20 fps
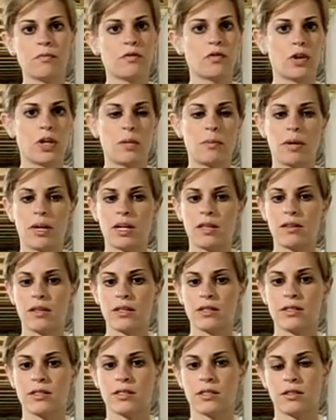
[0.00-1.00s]
for anybody
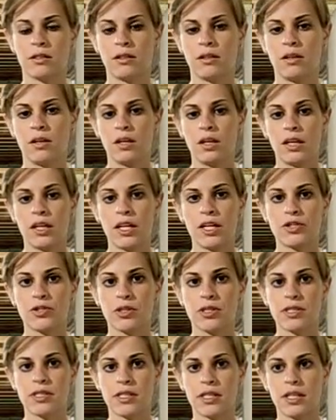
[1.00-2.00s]
that's
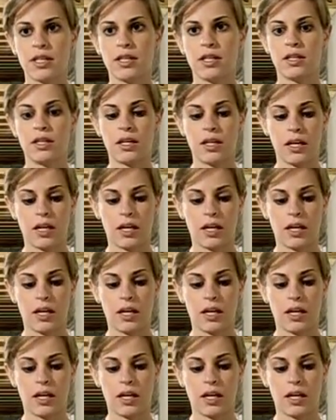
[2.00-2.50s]
interested